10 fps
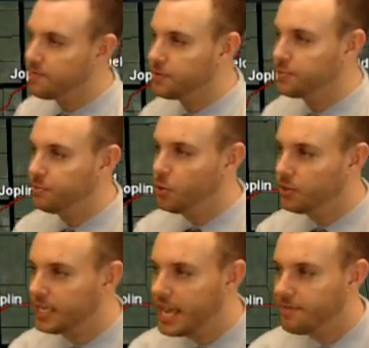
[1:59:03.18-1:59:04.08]
for some
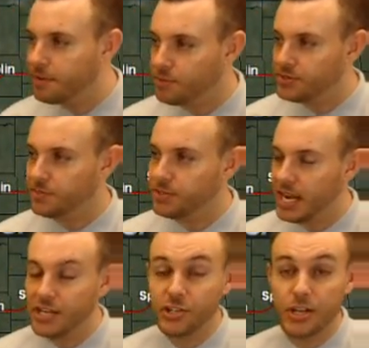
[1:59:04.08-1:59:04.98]
locally heavy
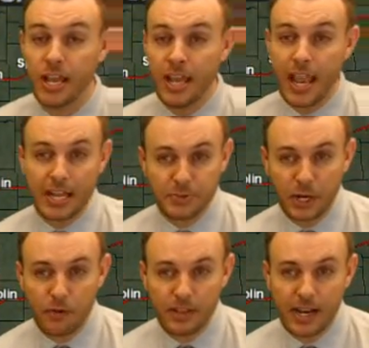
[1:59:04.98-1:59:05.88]
precipitation as we
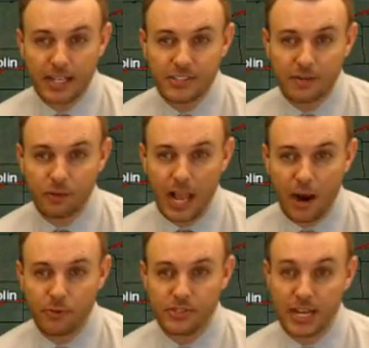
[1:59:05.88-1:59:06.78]
go over the next several
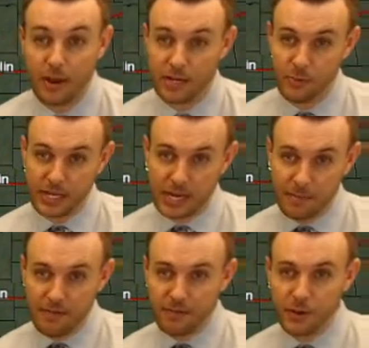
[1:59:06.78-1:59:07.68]
hours. Now, can we get
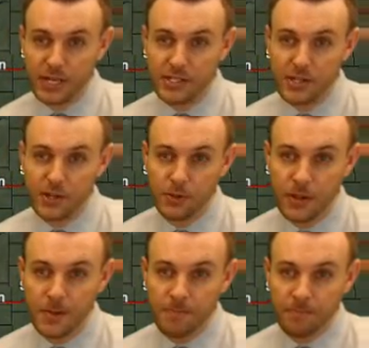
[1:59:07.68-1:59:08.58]
above 32?
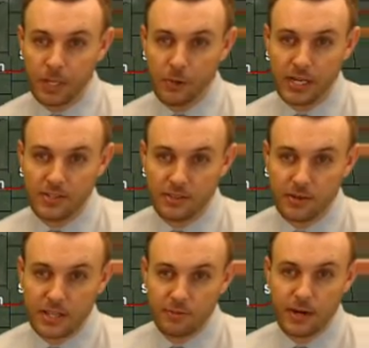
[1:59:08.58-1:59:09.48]
Can we get to
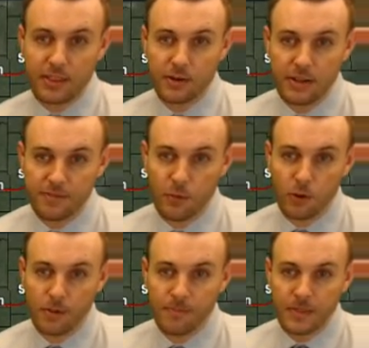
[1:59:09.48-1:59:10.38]
33,
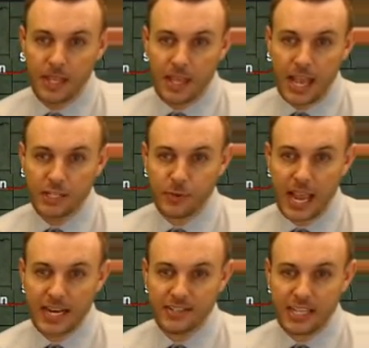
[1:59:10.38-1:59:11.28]
34 as we
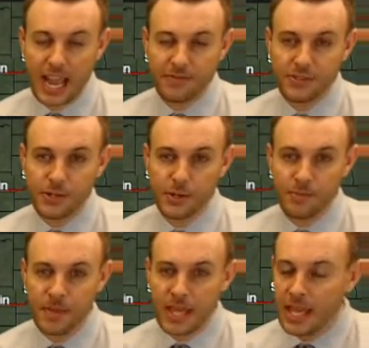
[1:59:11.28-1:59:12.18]
head into the
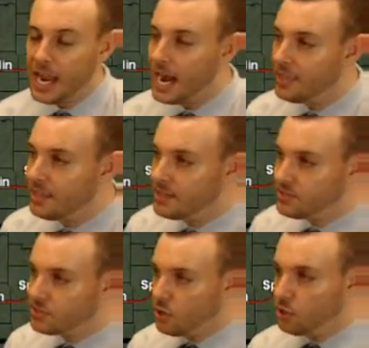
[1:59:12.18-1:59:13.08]
afternoon? And then
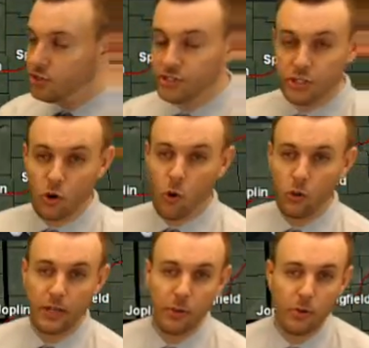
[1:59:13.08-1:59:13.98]
this is all just a
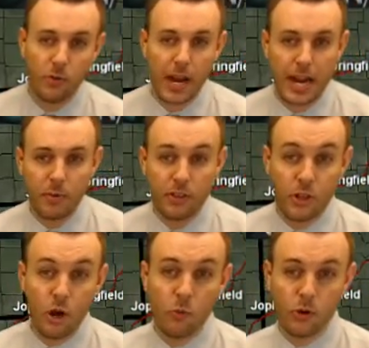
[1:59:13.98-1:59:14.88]
cold liquid rain with
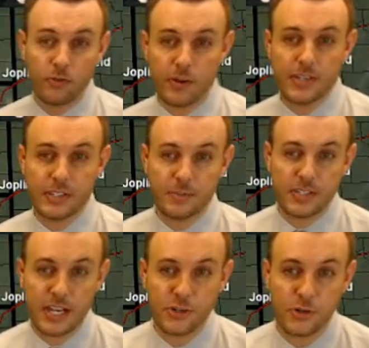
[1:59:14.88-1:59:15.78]
no real freezing
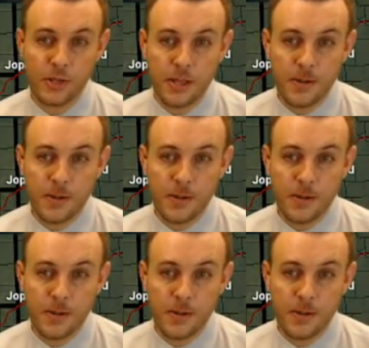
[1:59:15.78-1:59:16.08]
potential.